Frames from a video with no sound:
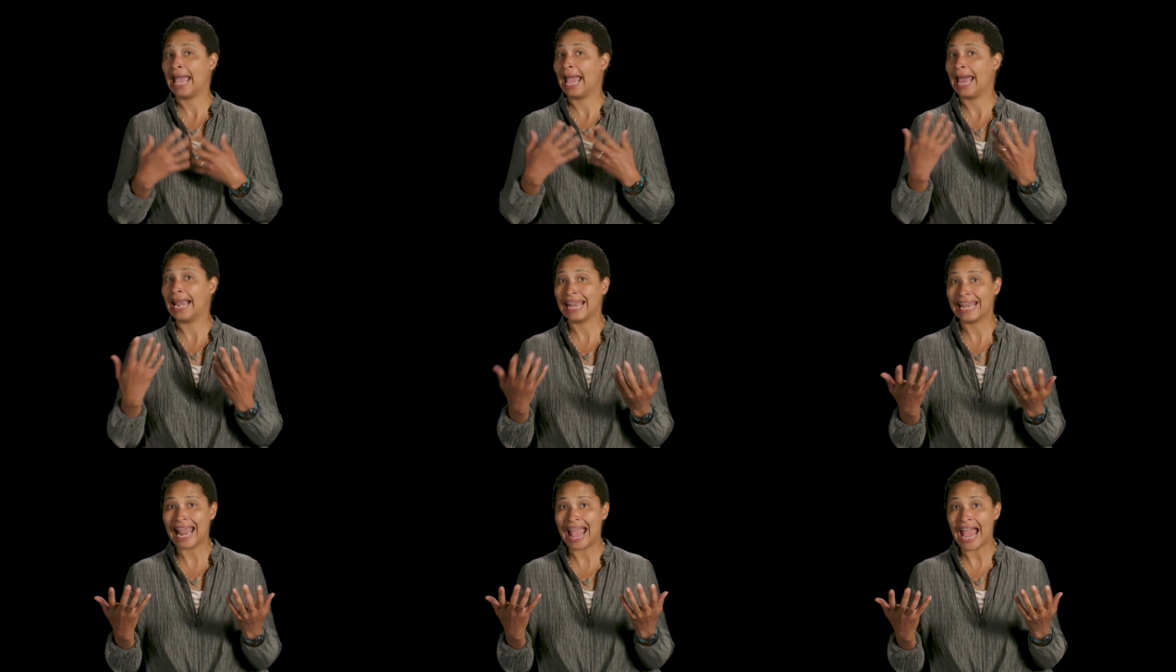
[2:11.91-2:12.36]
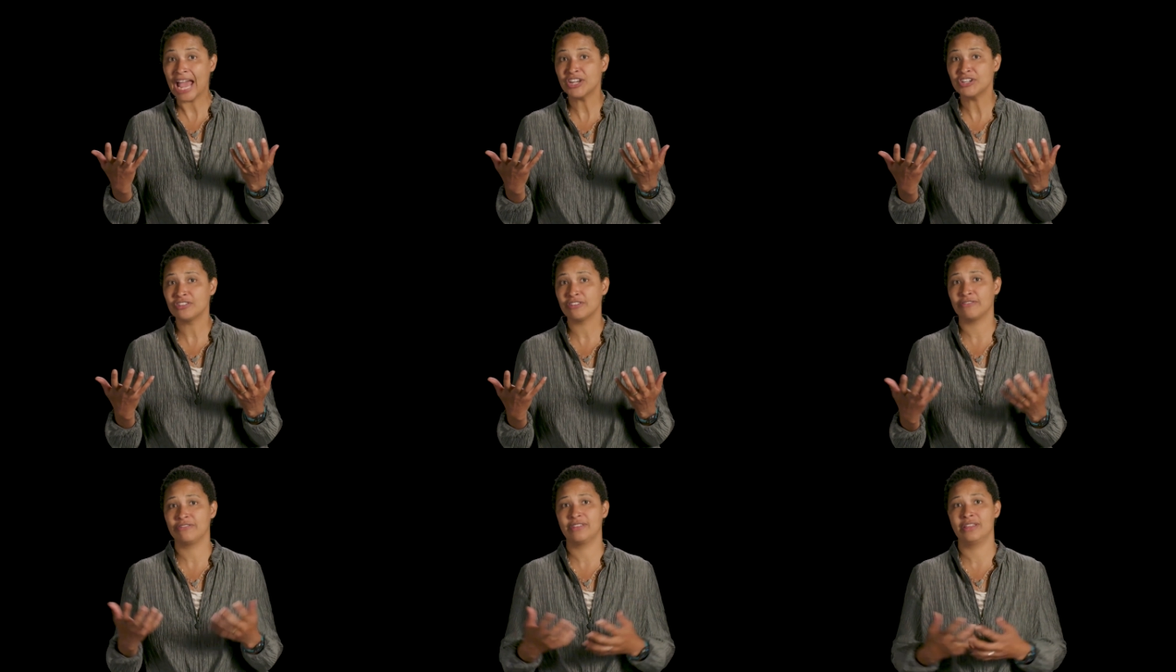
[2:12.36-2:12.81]
and it
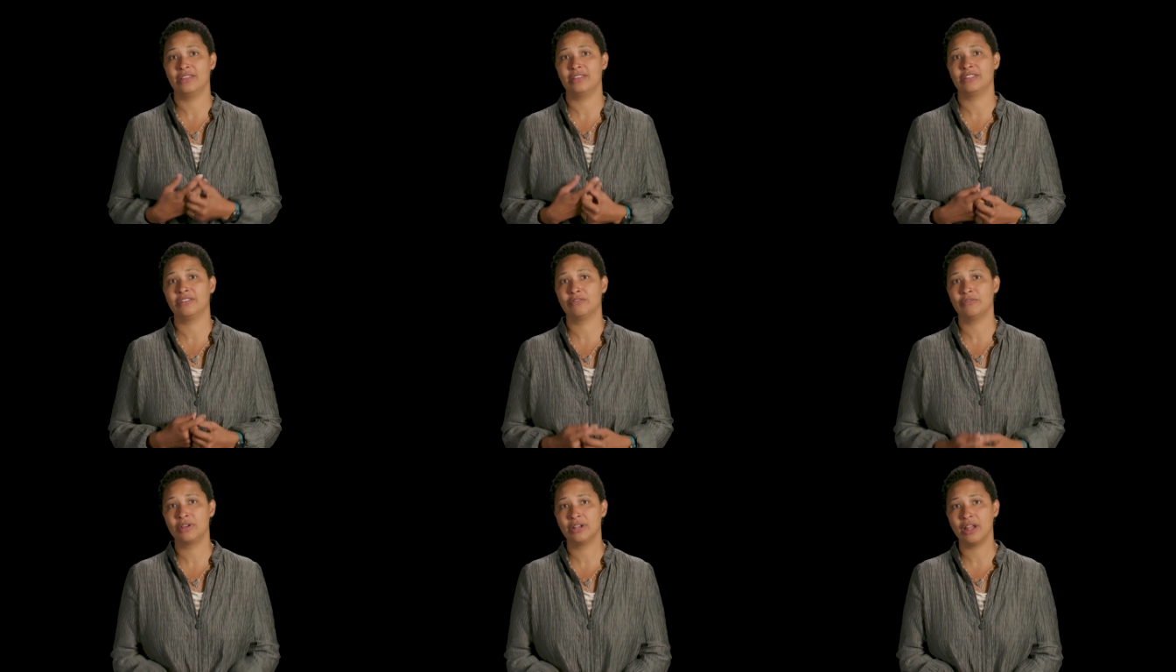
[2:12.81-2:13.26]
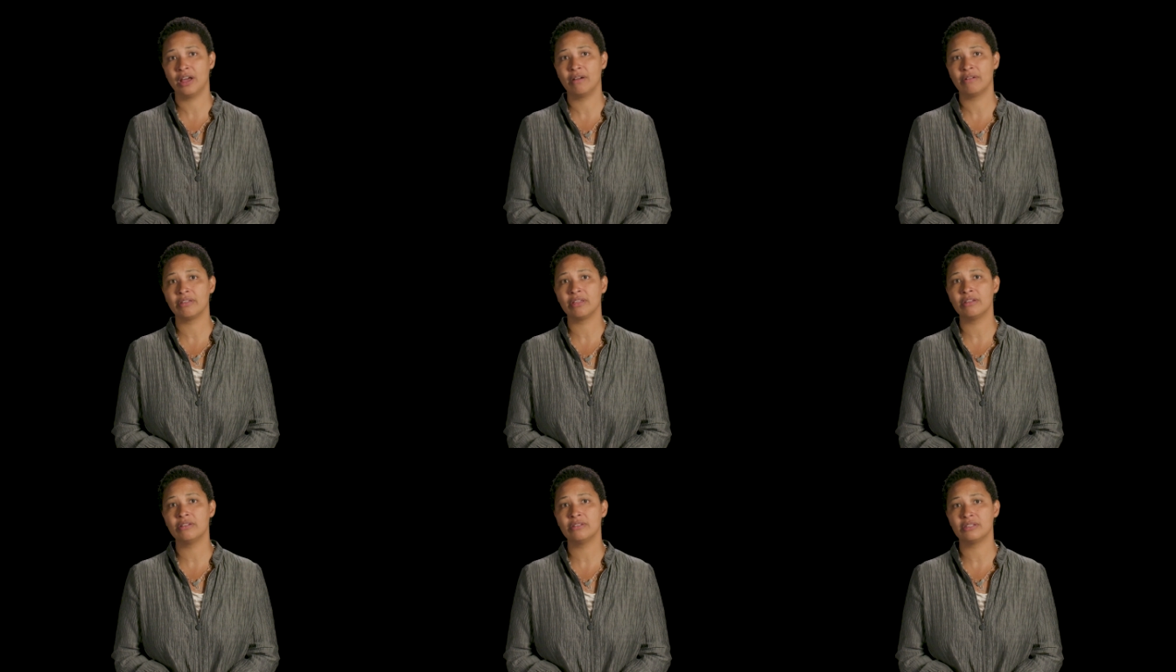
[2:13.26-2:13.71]
atrophies if we
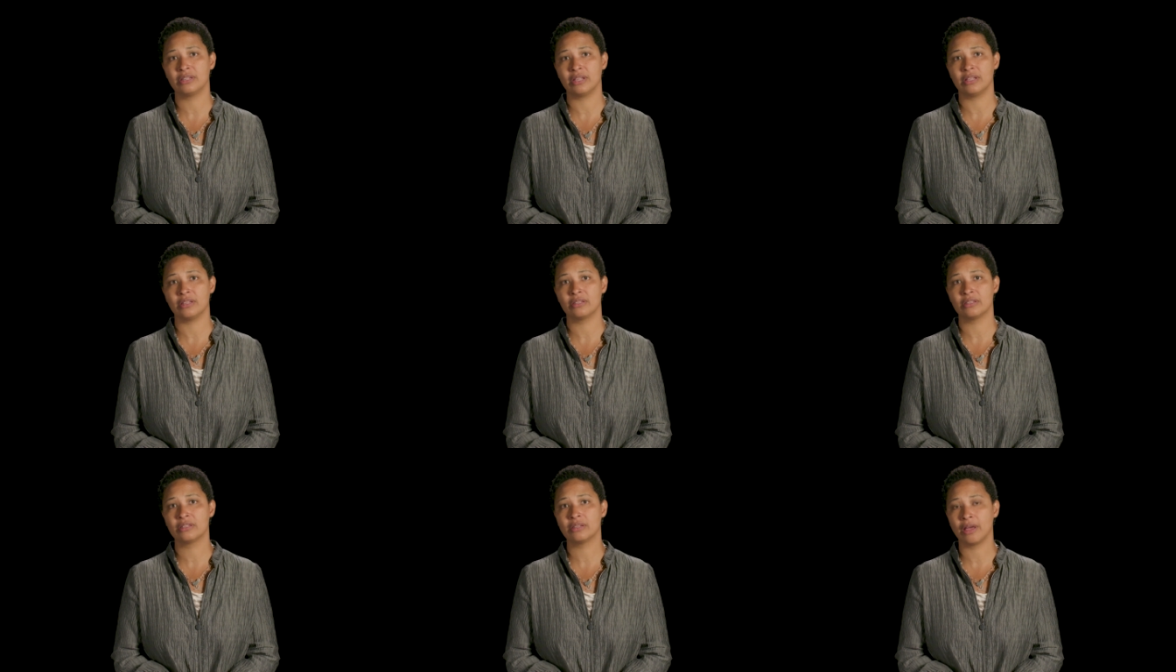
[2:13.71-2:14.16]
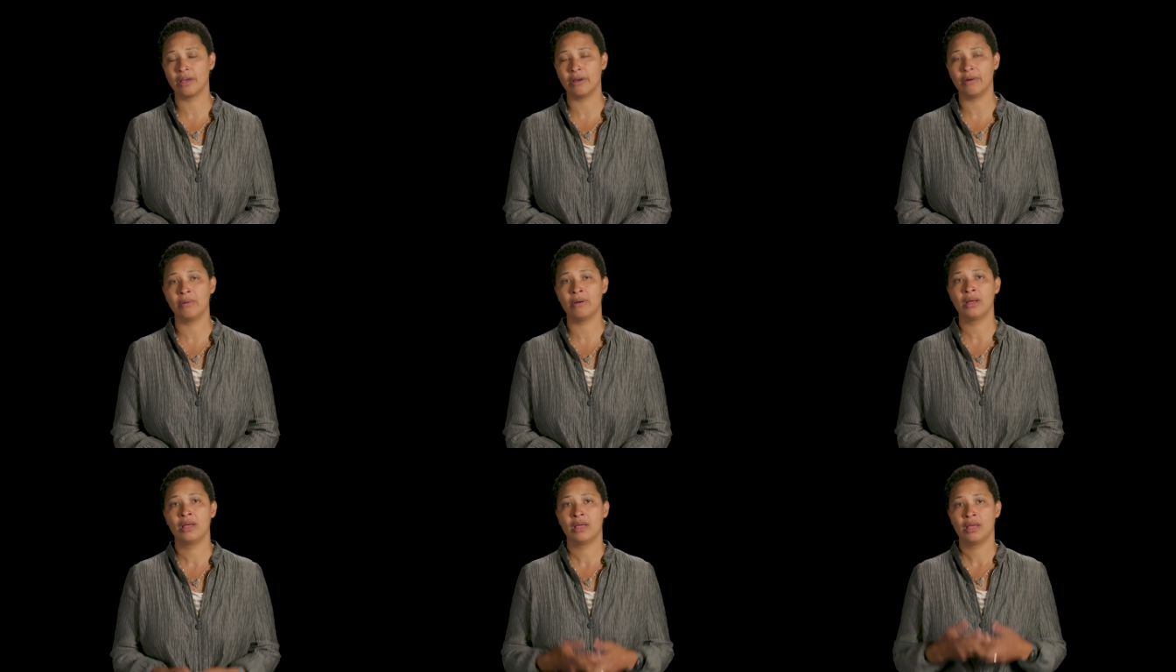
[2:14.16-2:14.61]
don't use it.
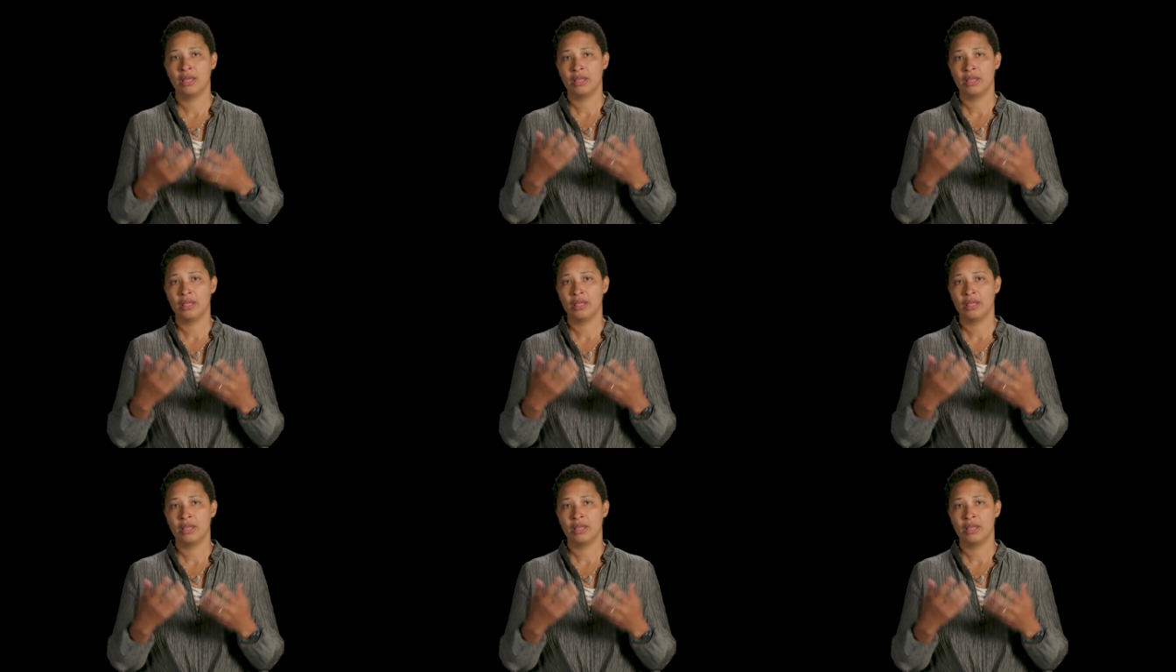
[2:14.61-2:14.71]
So